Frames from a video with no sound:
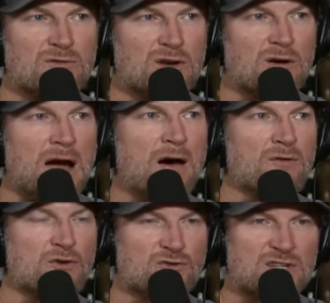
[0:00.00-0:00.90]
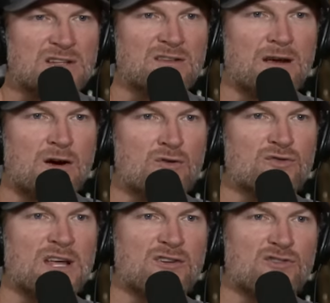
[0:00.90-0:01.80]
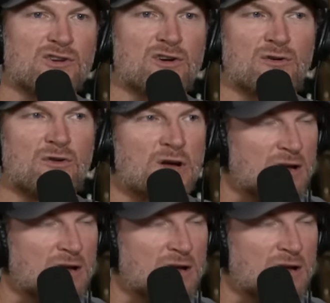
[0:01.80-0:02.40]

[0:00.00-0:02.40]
you know, how your season goes next year.